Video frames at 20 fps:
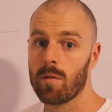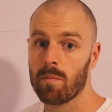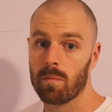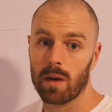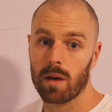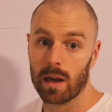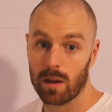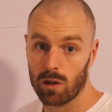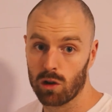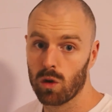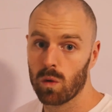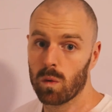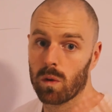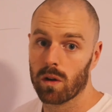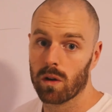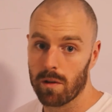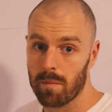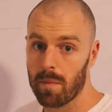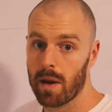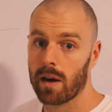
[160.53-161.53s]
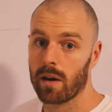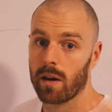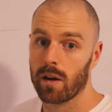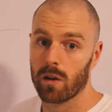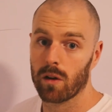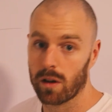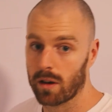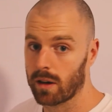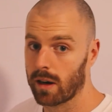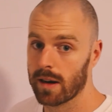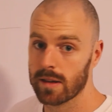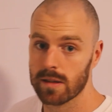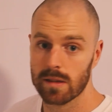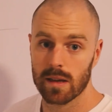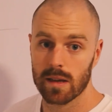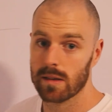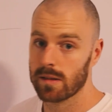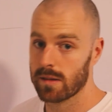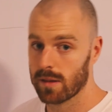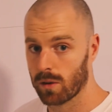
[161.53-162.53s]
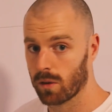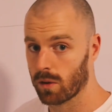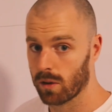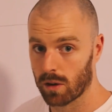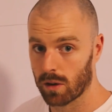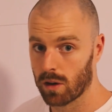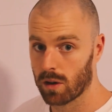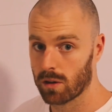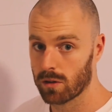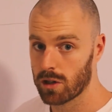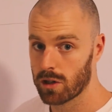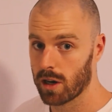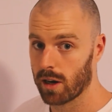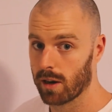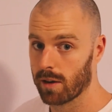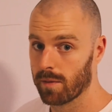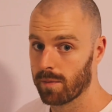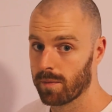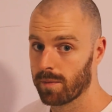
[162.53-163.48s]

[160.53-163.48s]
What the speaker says: by you or your parent or your ancestor or your culture.